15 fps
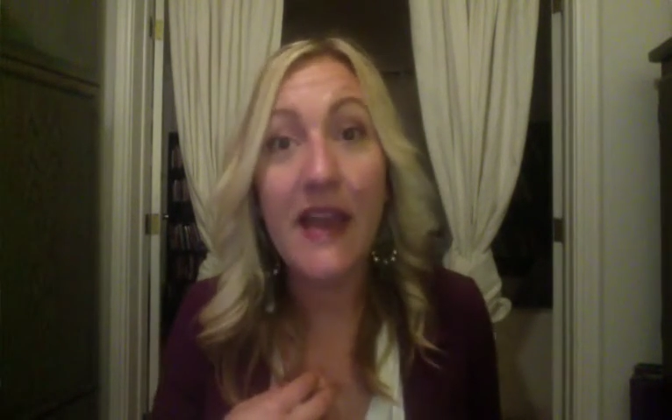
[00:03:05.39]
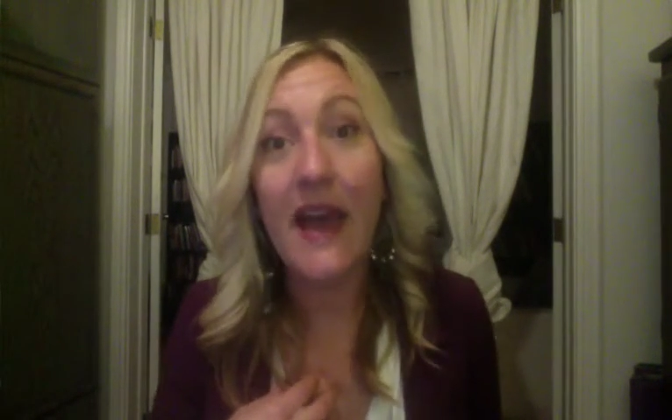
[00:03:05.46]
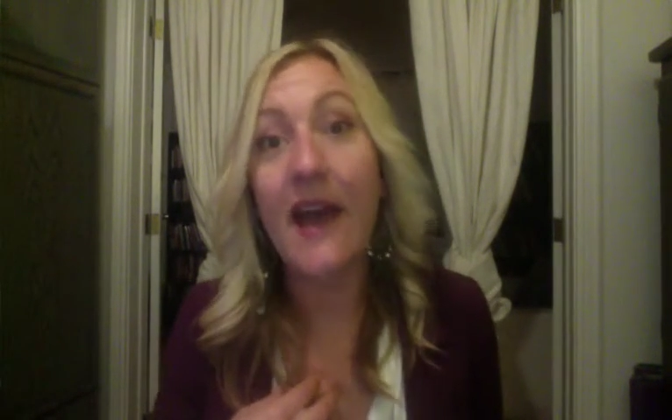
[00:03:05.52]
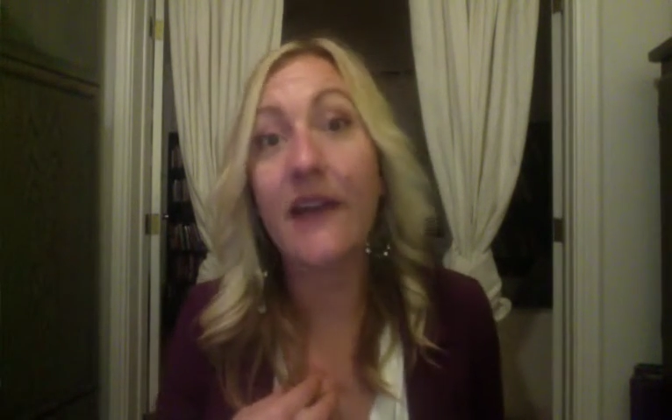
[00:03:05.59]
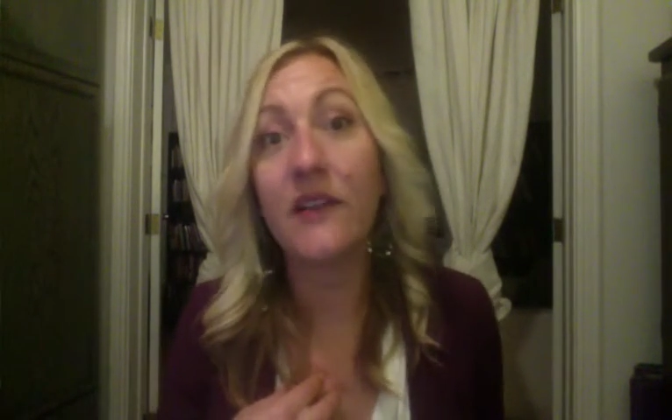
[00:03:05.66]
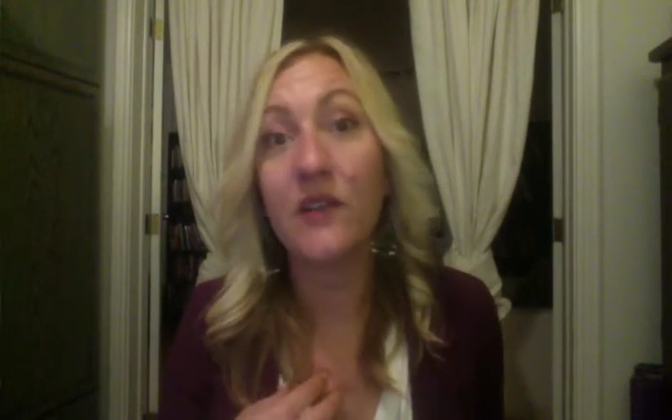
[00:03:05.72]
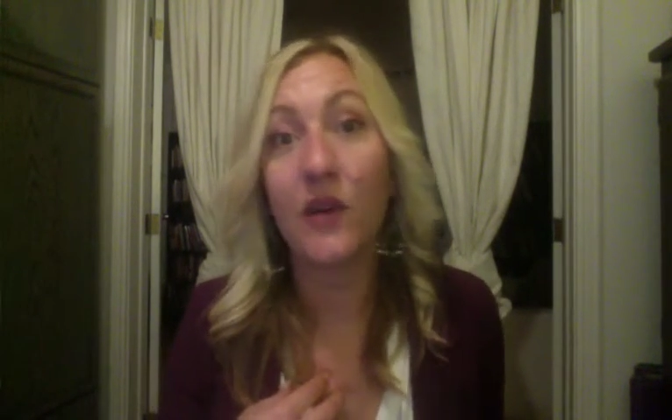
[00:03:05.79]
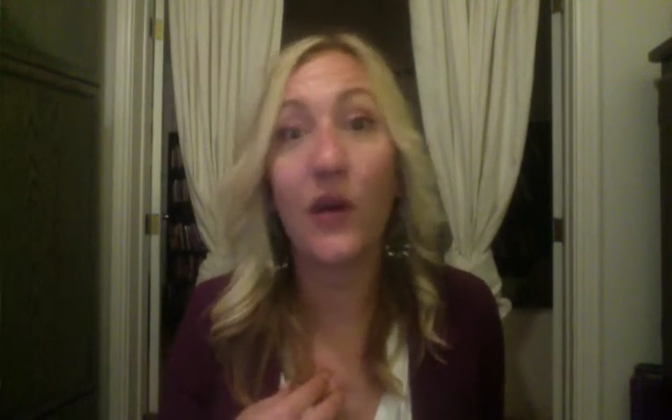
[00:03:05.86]

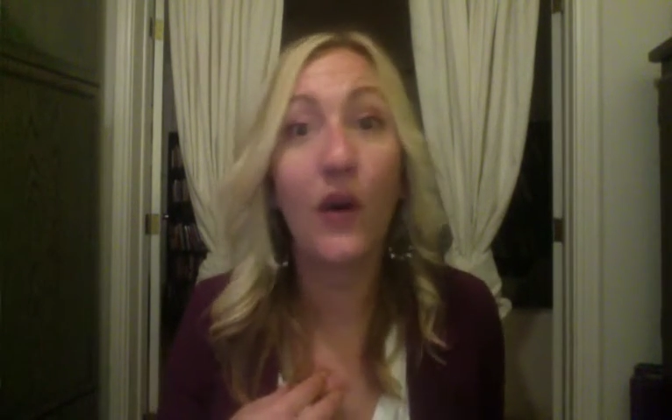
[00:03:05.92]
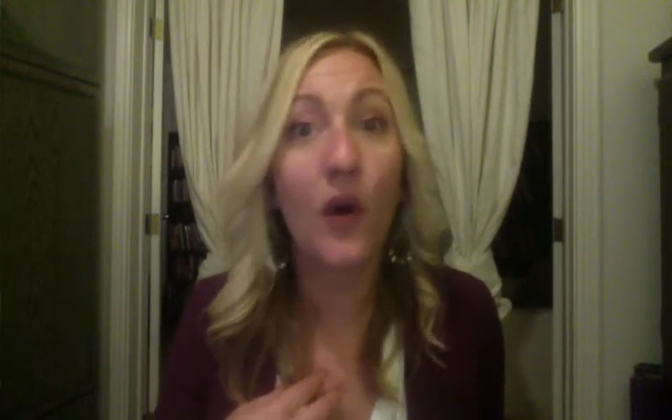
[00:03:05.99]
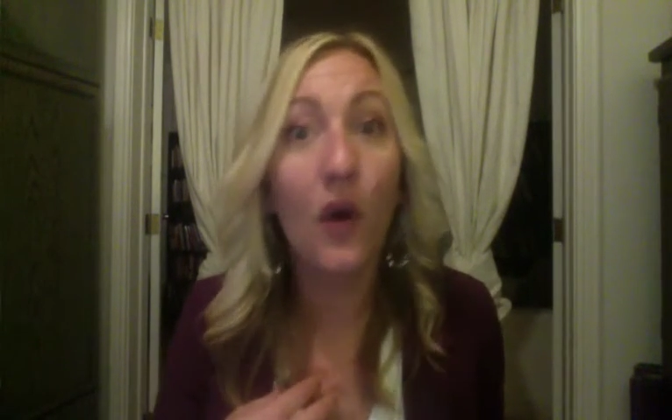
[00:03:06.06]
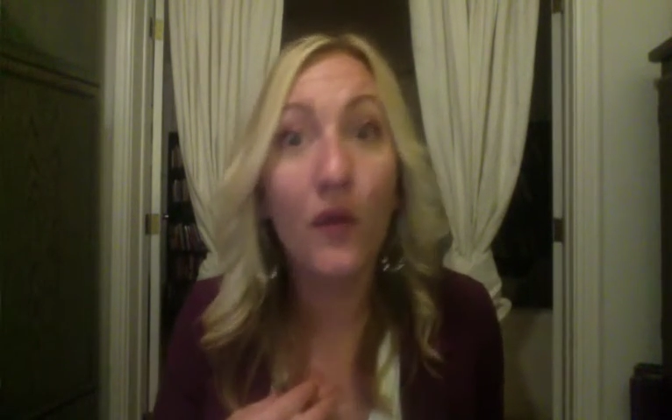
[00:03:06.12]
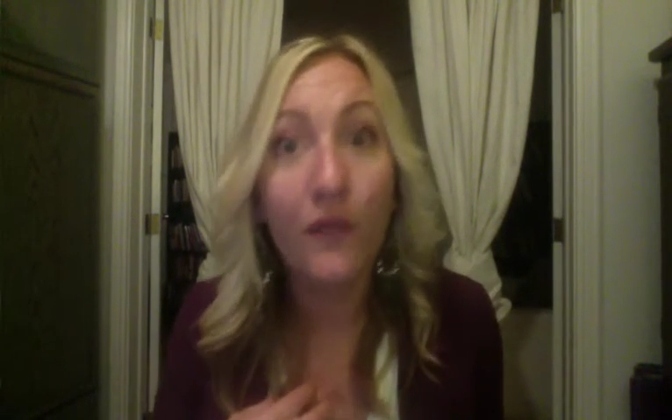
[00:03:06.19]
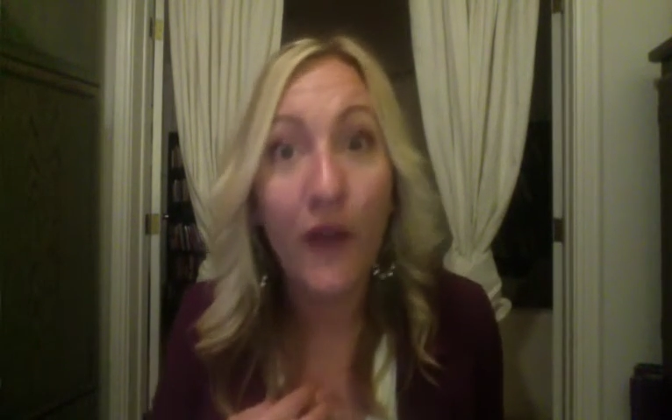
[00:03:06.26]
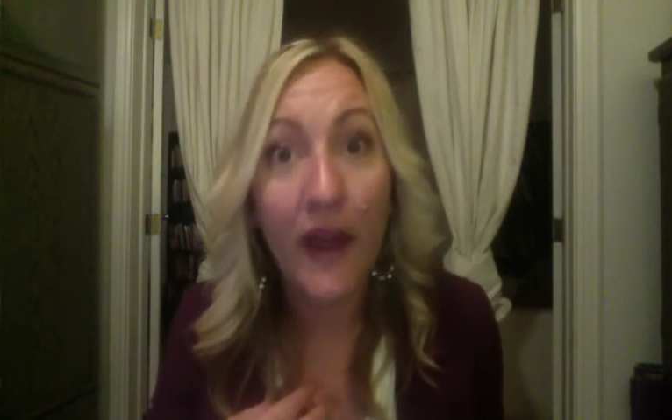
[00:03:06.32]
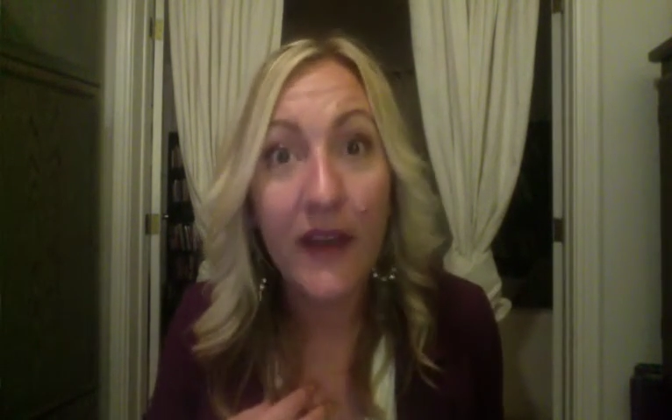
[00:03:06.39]
as her
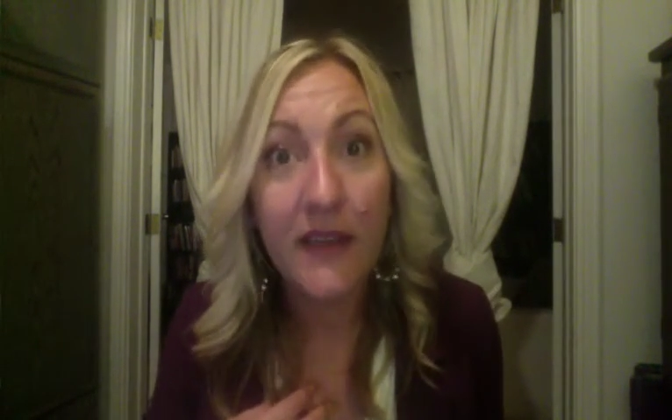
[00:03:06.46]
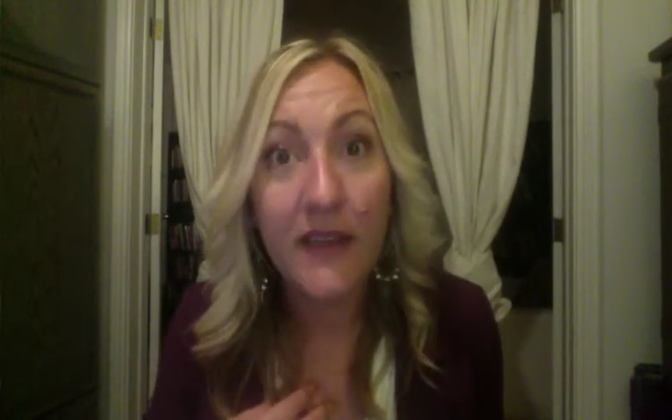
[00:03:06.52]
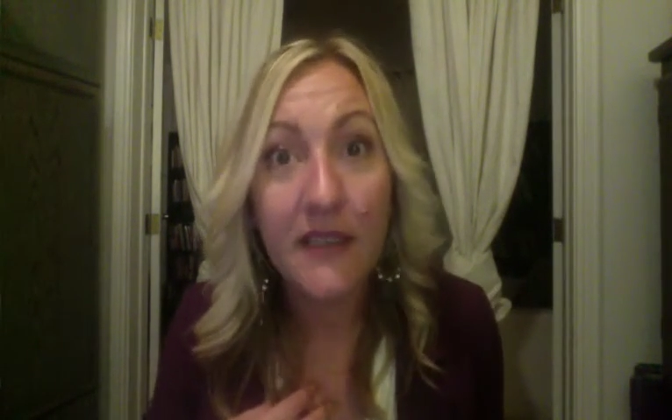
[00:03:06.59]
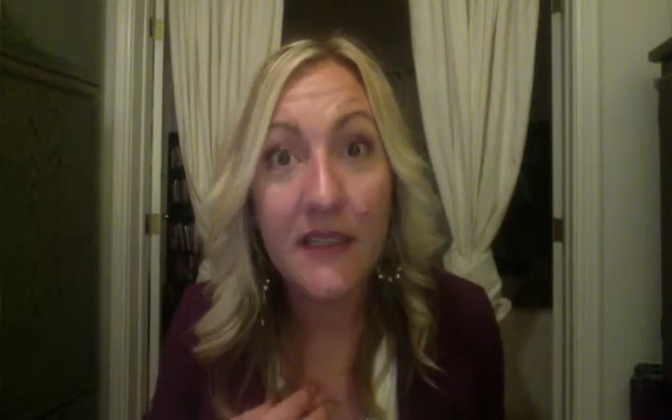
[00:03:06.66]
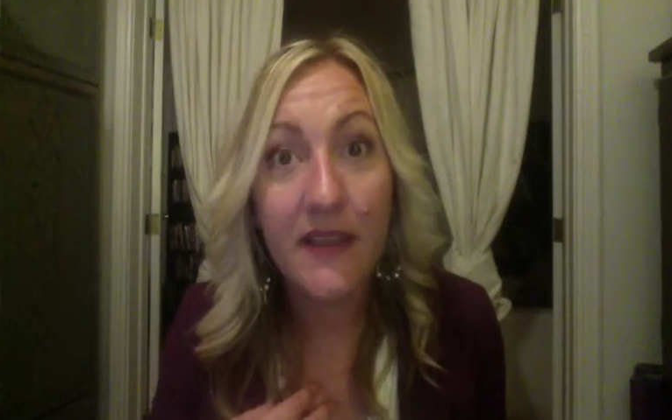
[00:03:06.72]
girlfriend